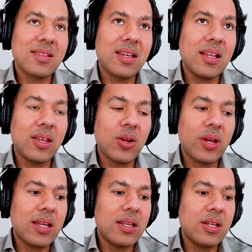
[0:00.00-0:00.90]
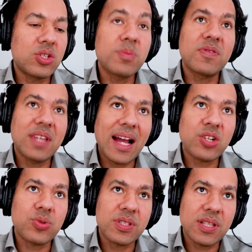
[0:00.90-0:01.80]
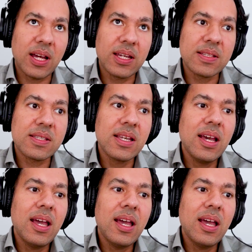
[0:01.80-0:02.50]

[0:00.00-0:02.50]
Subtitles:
in terms of the actual science,